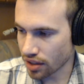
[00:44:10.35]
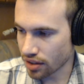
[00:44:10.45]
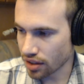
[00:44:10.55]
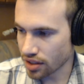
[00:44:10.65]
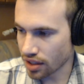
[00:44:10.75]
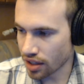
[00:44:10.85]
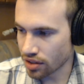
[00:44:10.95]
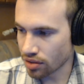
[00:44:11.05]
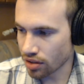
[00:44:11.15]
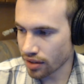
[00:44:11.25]
I think I said hi to
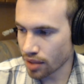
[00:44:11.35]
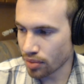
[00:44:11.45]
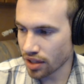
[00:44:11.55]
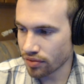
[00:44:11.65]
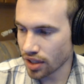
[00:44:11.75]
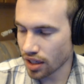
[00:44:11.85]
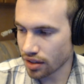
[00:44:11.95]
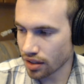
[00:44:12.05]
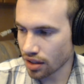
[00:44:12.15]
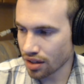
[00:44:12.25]
you already, but if not,
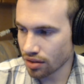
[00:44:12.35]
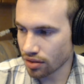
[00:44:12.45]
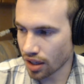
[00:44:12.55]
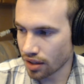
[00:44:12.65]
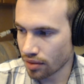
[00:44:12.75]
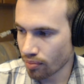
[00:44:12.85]
then hello, Rennie.